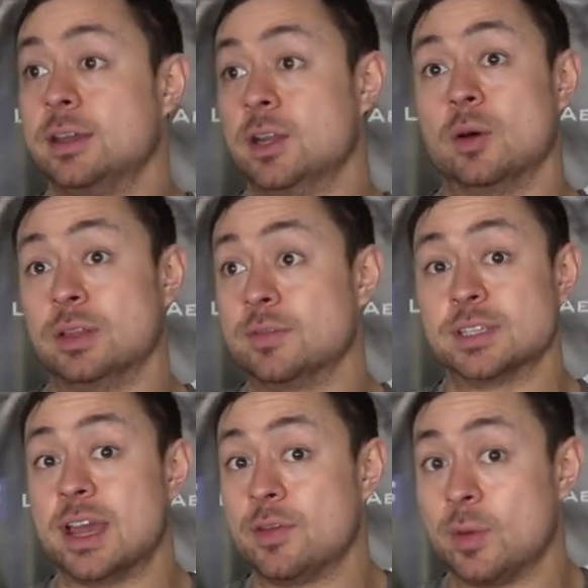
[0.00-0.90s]
you know, lift
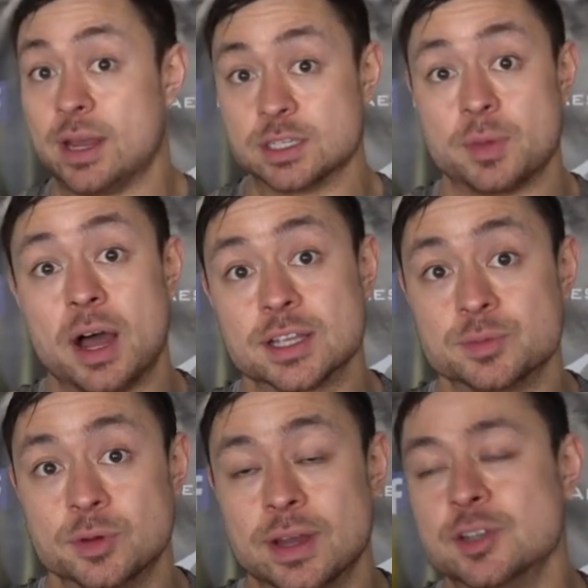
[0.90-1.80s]
as heavy weight as
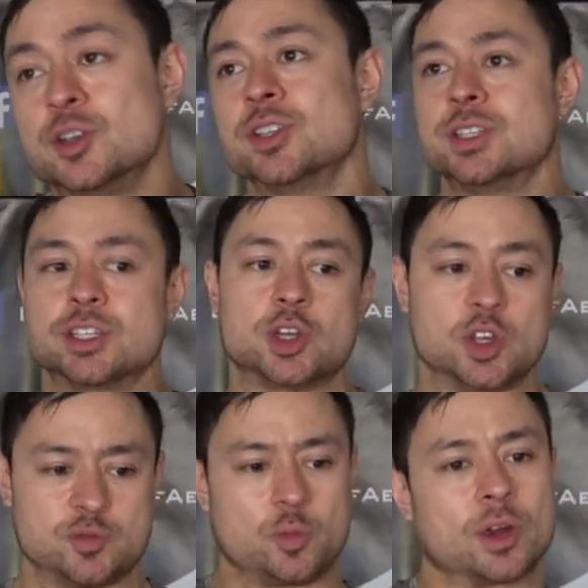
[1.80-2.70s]
possible. And usually this
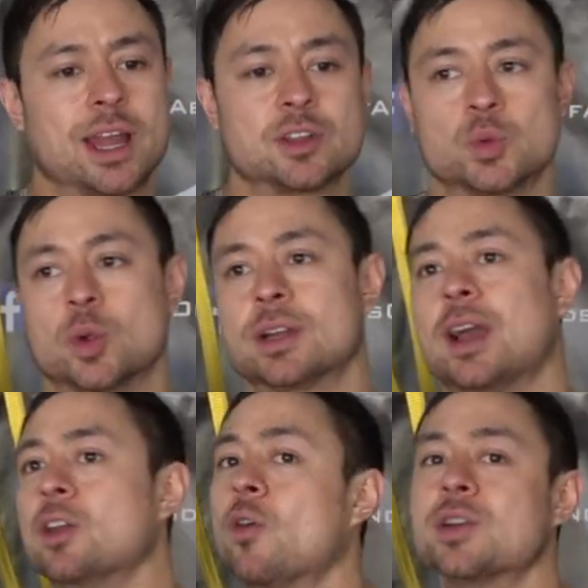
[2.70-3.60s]
goes from workout to
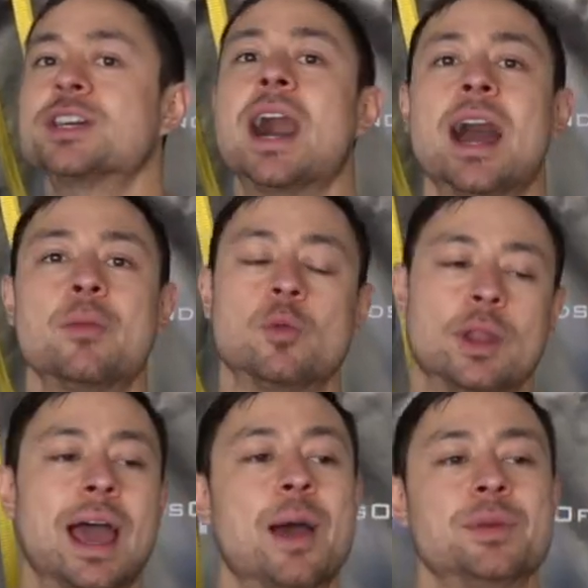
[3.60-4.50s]
workout. And over time,
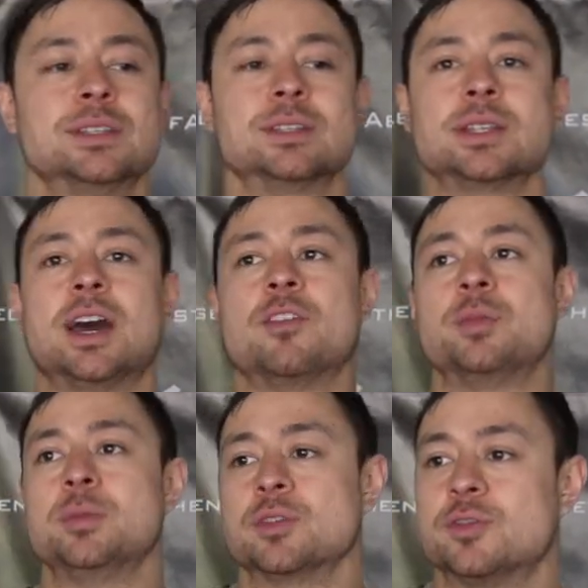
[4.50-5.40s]
what happens is a lot of
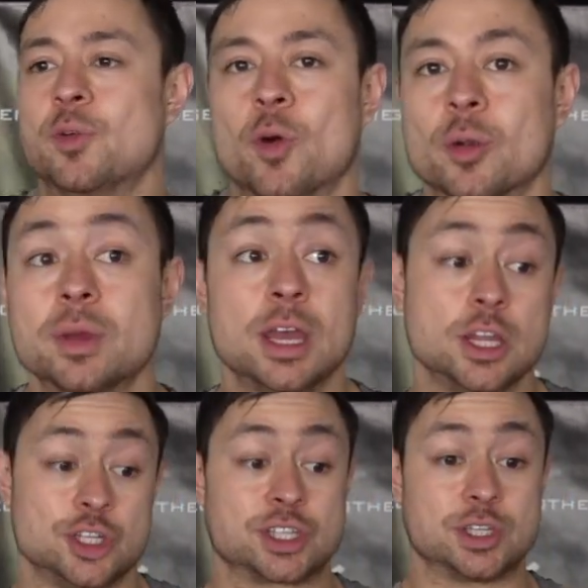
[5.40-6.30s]
people's form
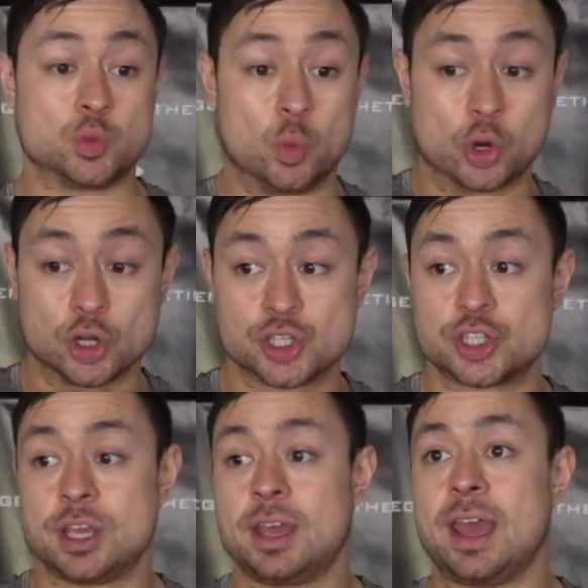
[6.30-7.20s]
just gets
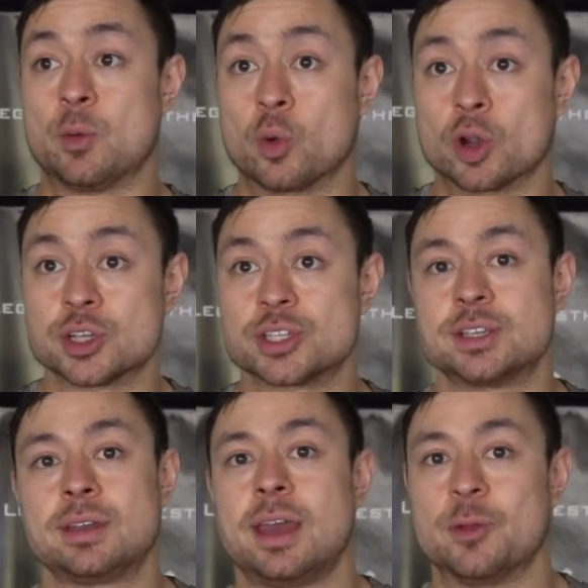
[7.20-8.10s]
worse and
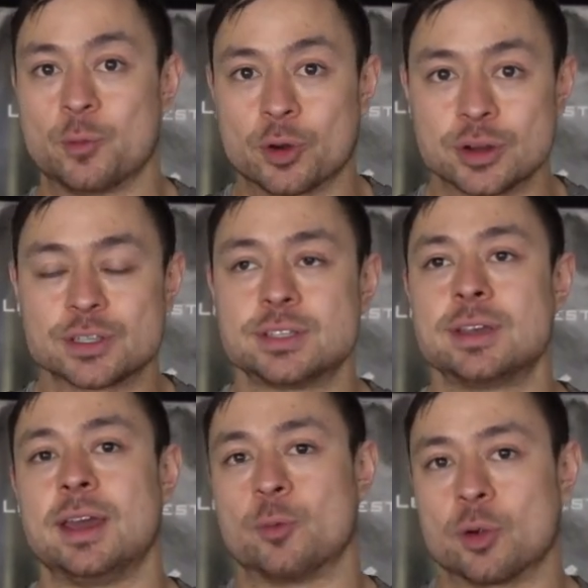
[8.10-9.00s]
worse and
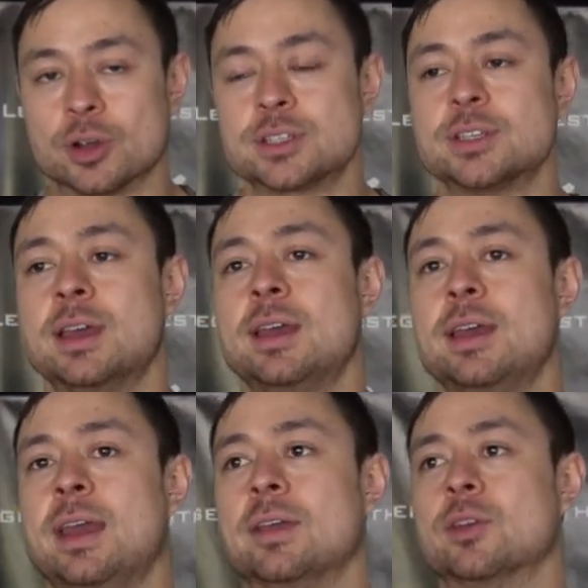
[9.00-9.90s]
worse and worse.
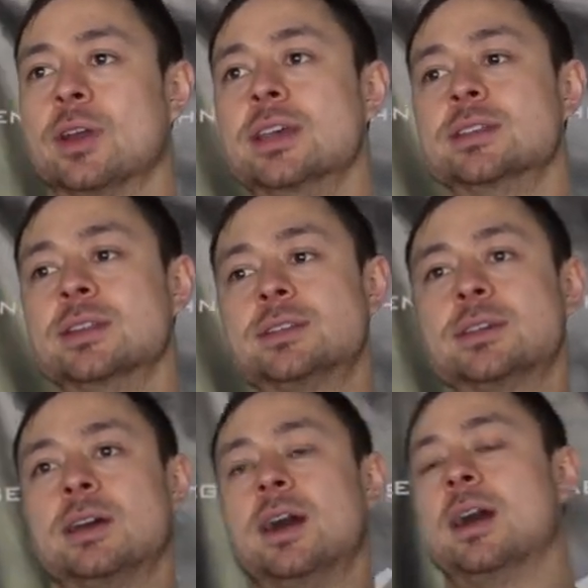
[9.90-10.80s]
And there
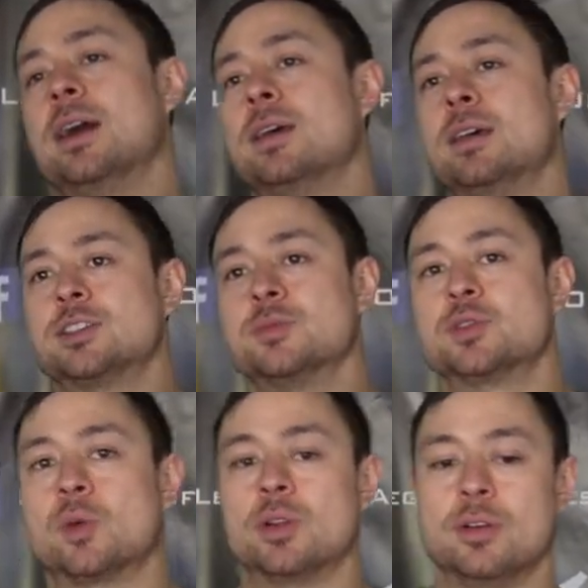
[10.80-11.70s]
isn't uh, some
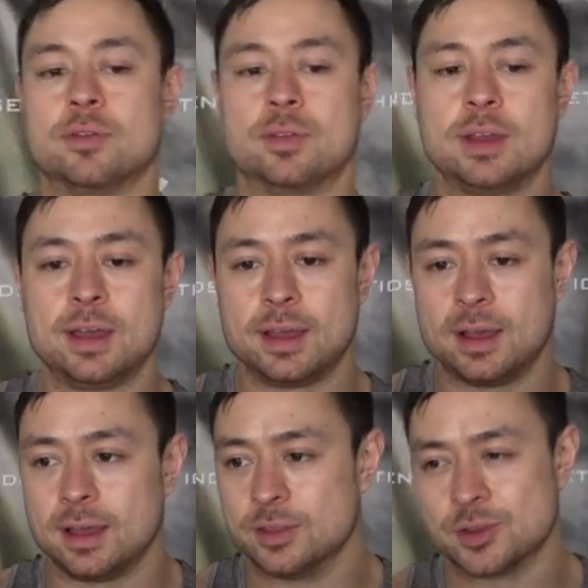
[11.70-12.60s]
sort of,
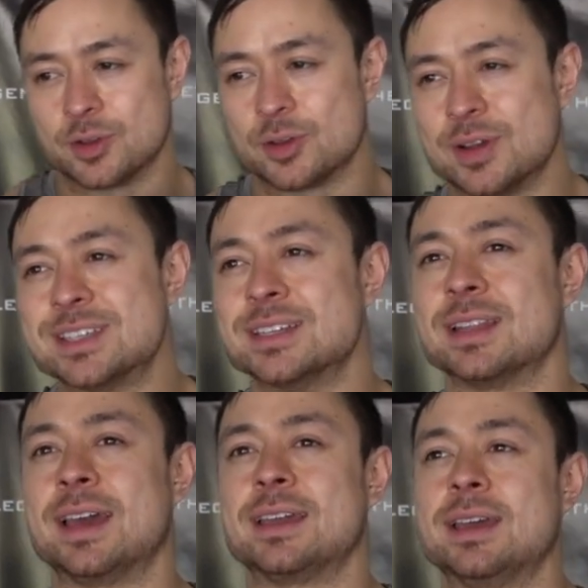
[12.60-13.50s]
there, there
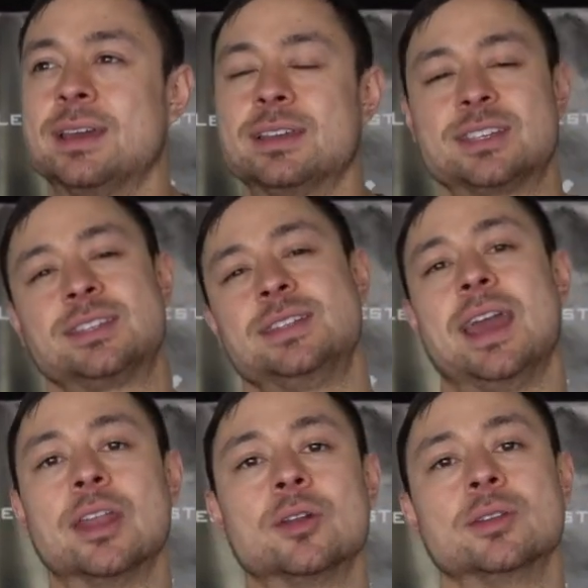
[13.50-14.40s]
isn't like a, a,
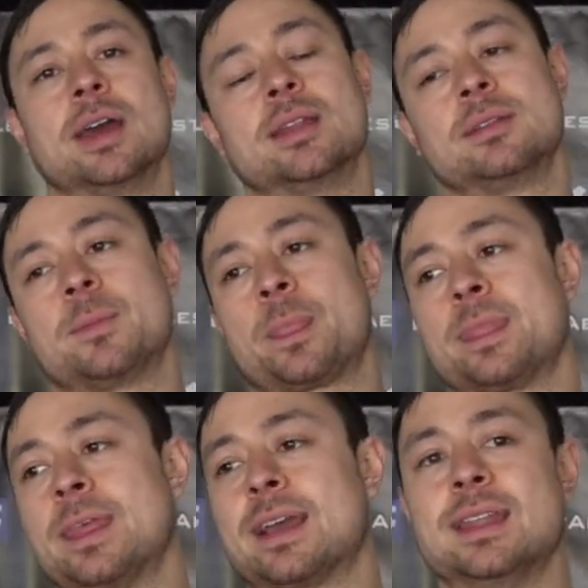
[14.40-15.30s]
standard that,
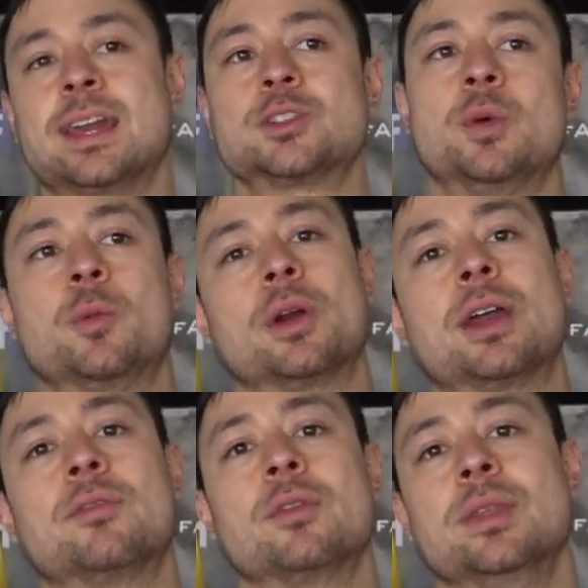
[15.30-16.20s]
that connects one
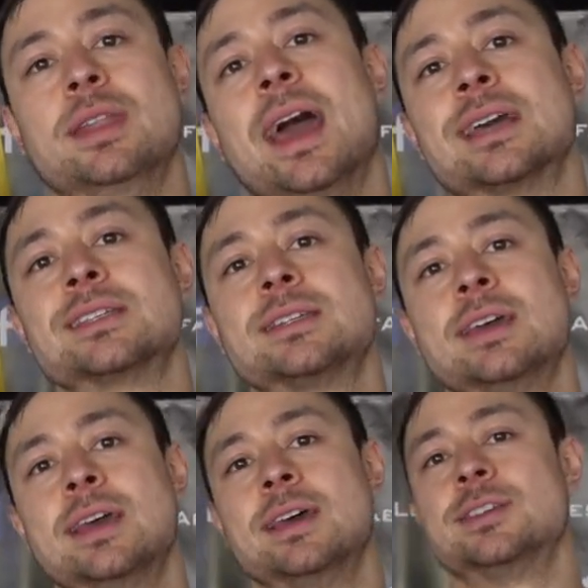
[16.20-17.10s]
workout from the next.
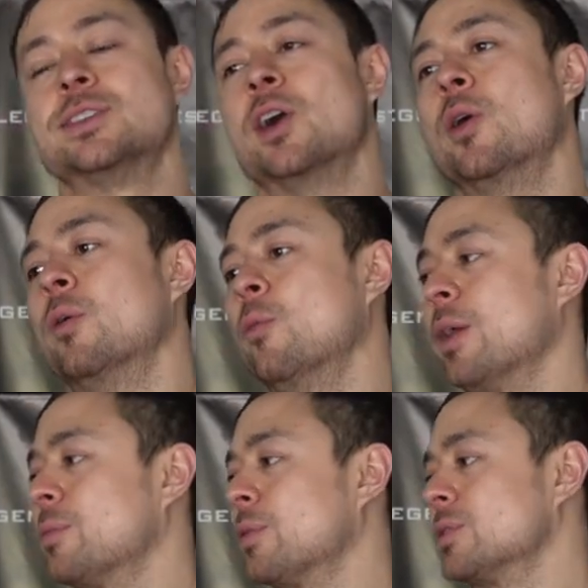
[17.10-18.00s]
So
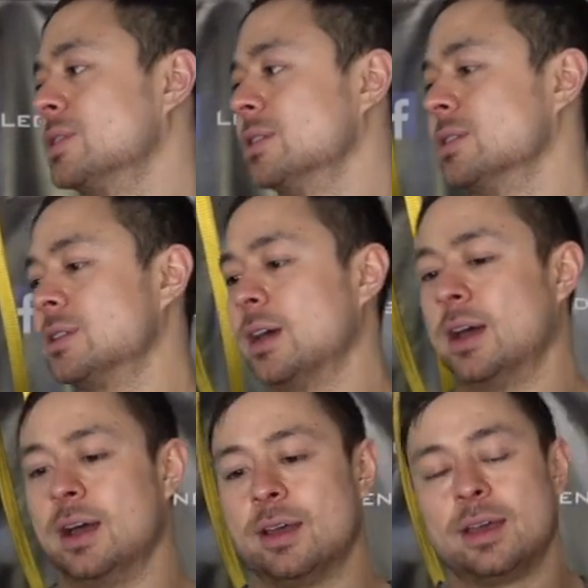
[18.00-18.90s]
one person's,
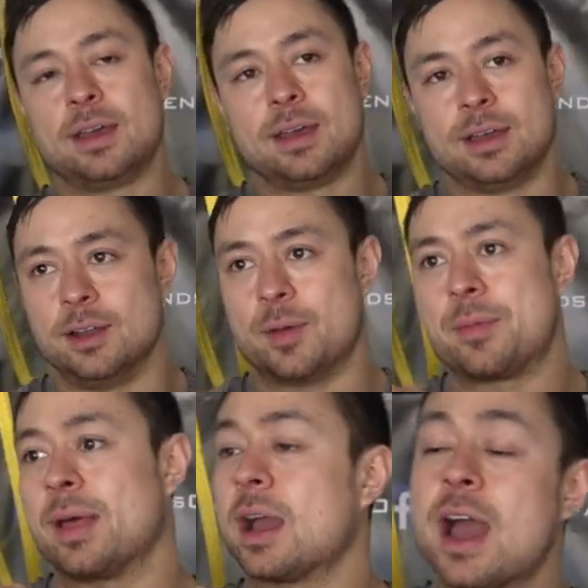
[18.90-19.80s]
uh, you know, might
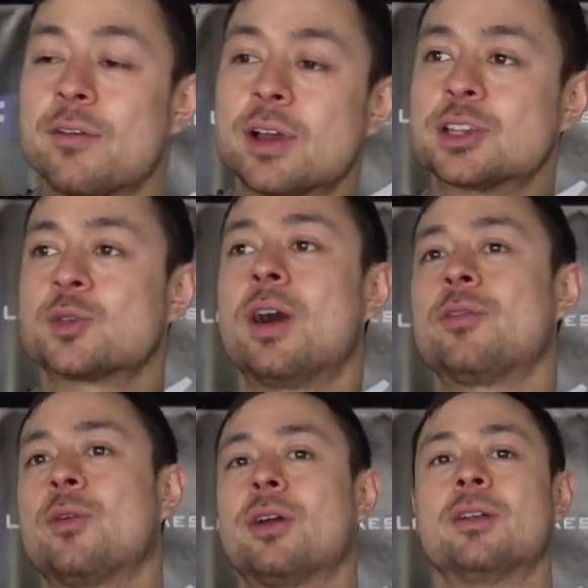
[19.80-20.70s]
be like, ah, if I
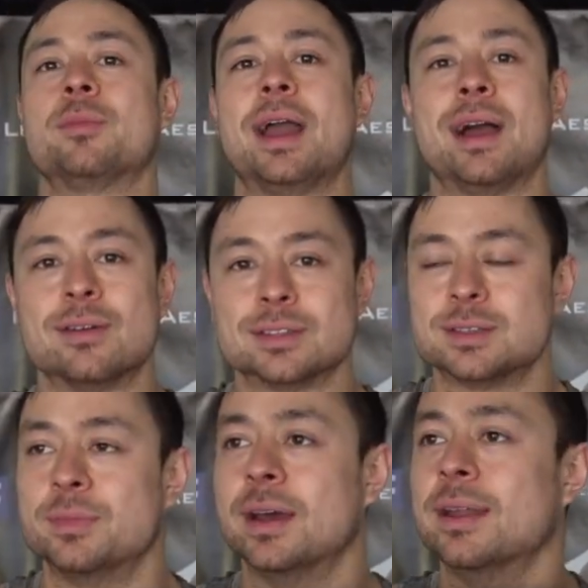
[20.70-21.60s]
squat 400 pounds,
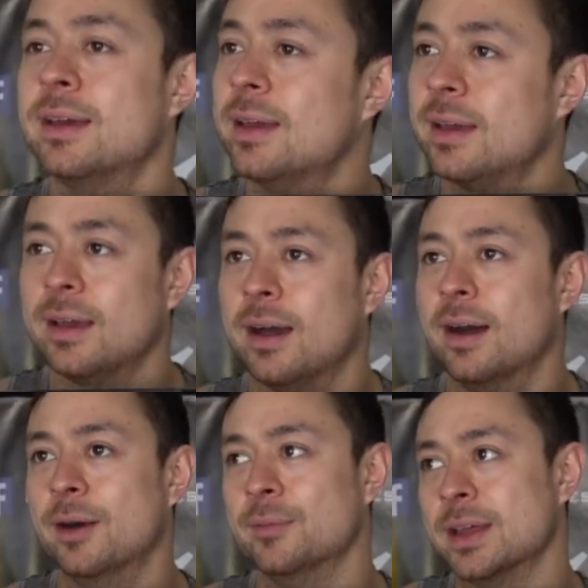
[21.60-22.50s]
but,
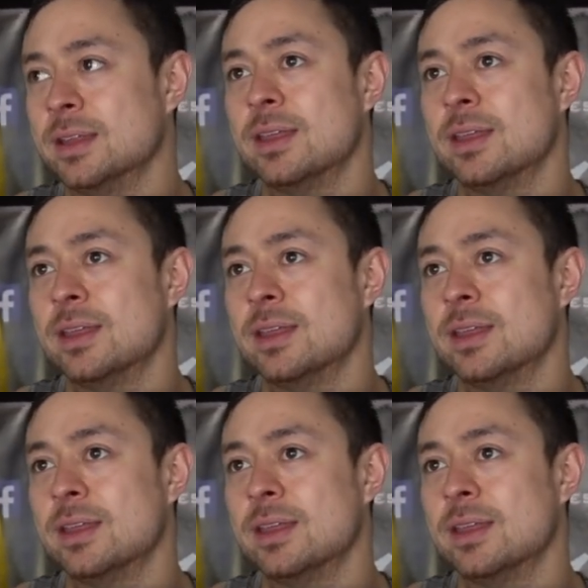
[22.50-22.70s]
um, and,